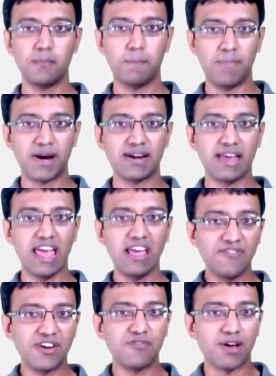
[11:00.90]
But
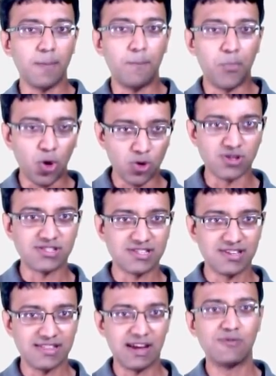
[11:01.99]
if it were a
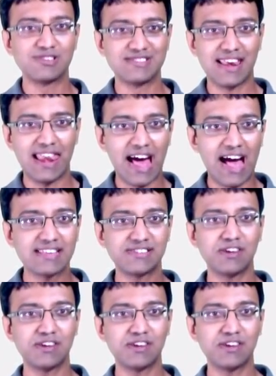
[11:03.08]
post that was the last